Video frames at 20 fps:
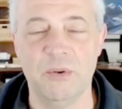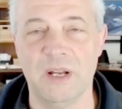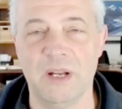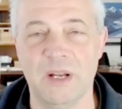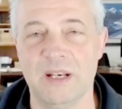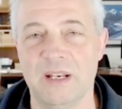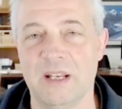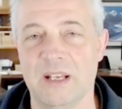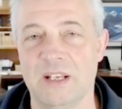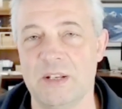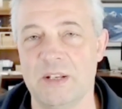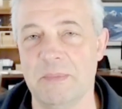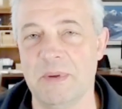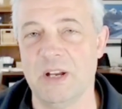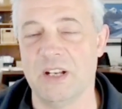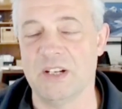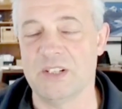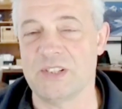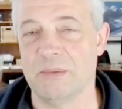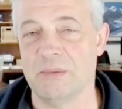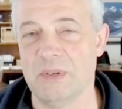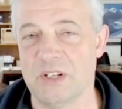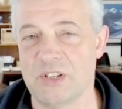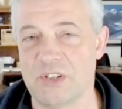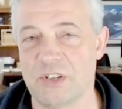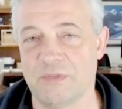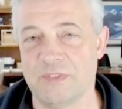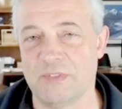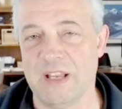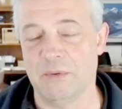And to be honest, I'm not sure
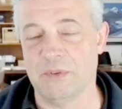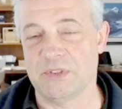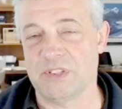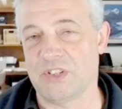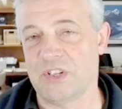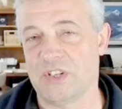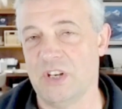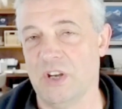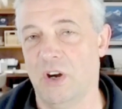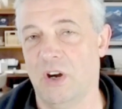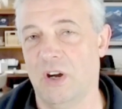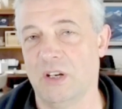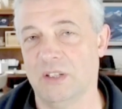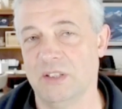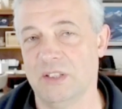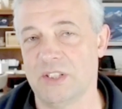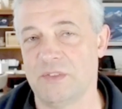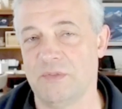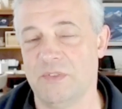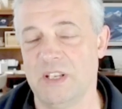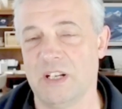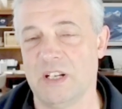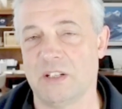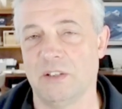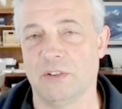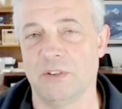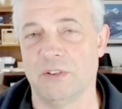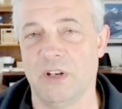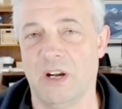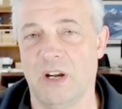if that was actually on this vehicle
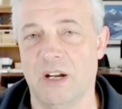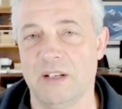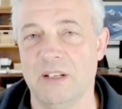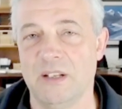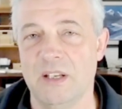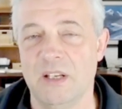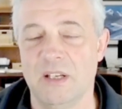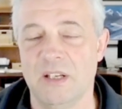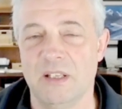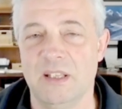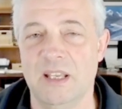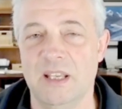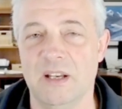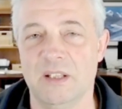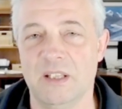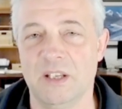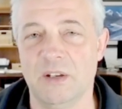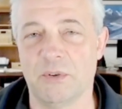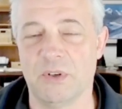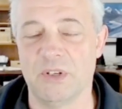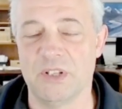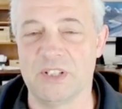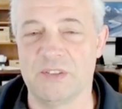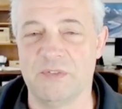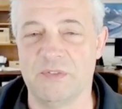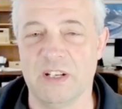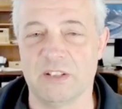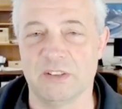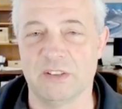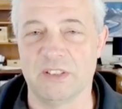or not. The owner of this
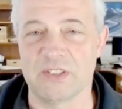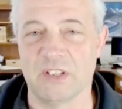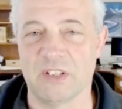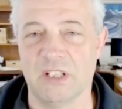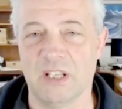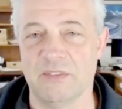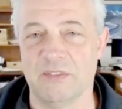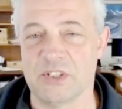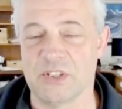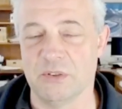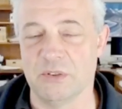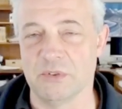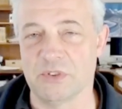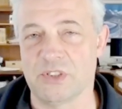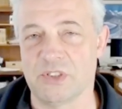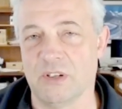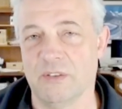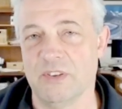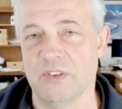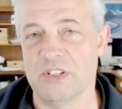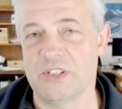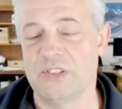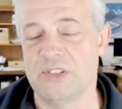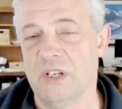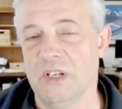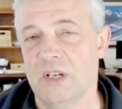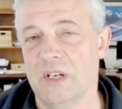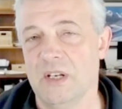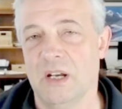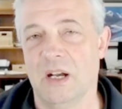vehicle does a lot of his own service,
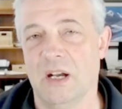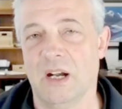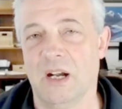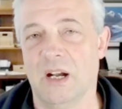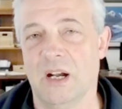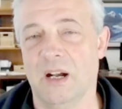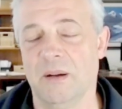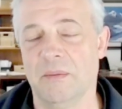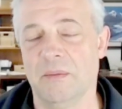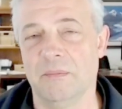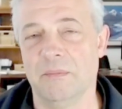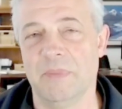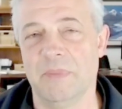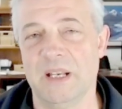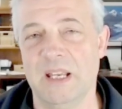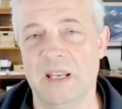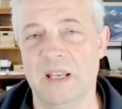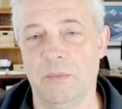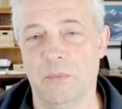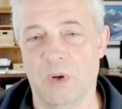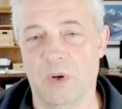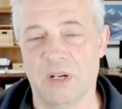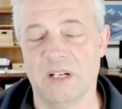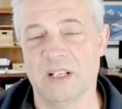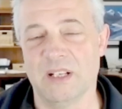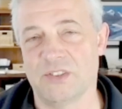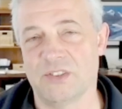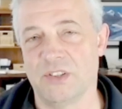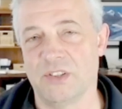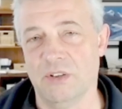but he wanted
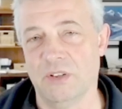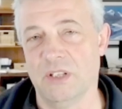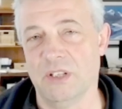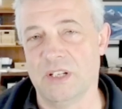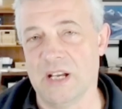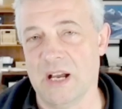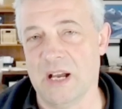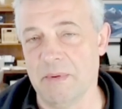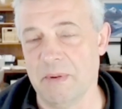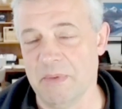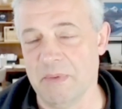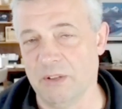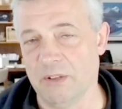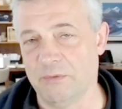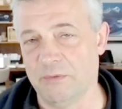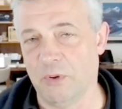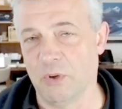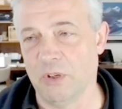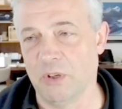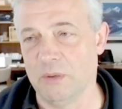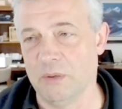us to do the timing belt for him.